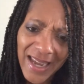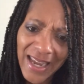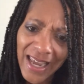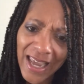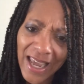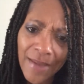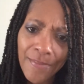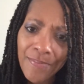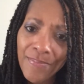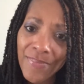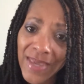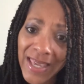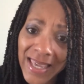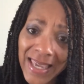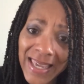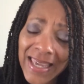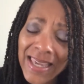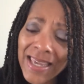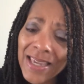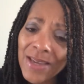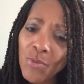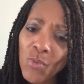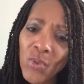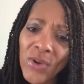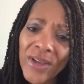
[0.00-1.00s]
and
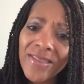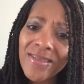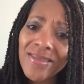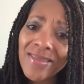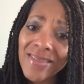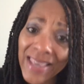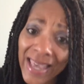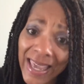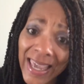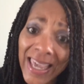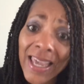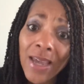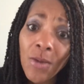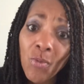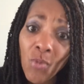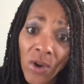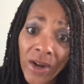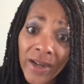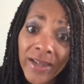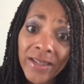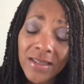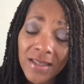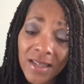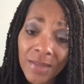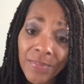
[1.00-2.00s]
be what they
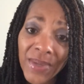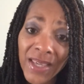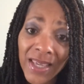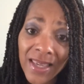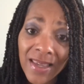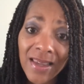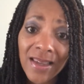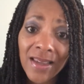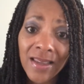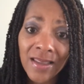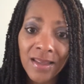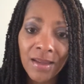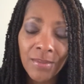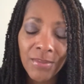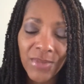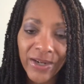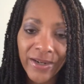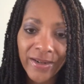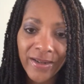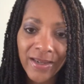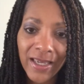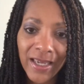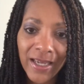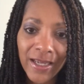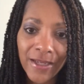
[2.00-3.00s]
want to be in the
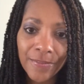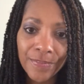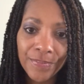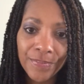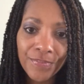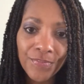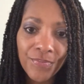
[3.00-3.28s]
market.